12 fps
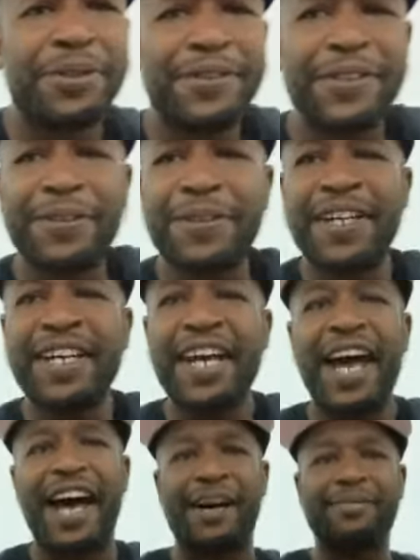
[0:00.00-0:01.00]
So
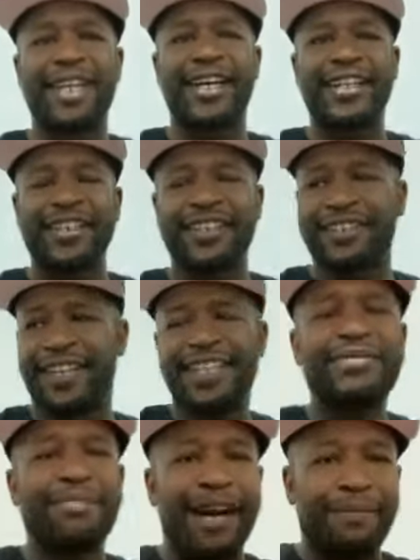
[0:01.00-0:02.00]
I'm like,
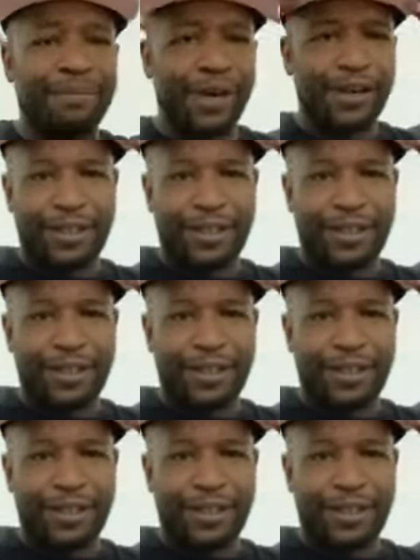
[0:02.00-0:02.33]
that's my bro.